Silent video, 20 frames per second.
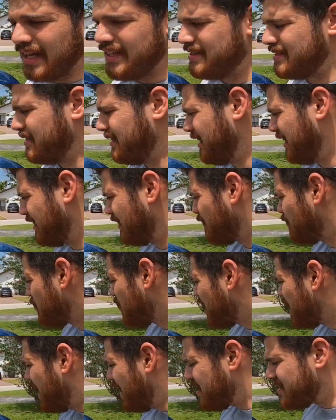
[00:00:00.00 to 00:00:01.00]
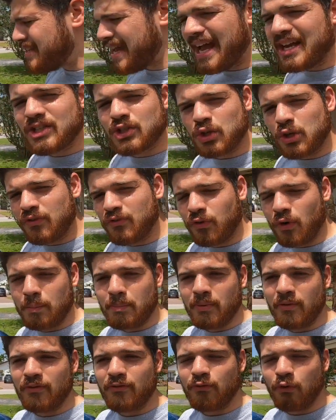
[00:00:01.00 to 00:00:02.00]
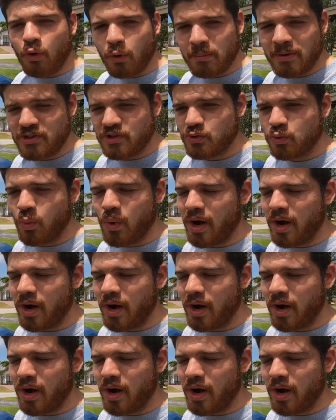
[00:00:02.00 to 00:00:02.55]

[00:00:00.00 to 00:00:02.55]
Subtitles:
light delete is actually for performance